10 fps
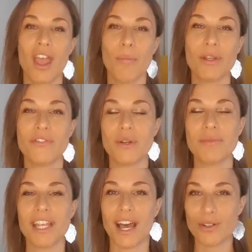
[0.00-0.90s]
but from
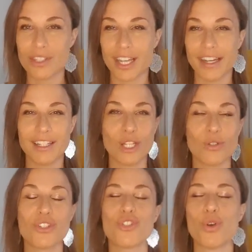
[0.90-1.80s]
the outside they
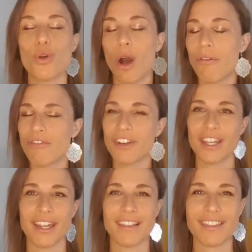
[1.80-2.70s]
look so
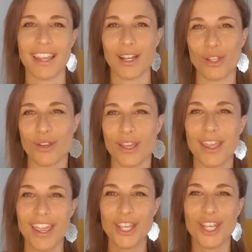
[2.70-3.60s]
confident they look
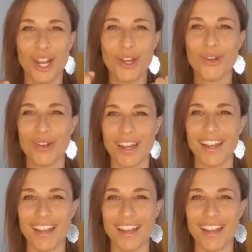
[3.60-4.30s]
you know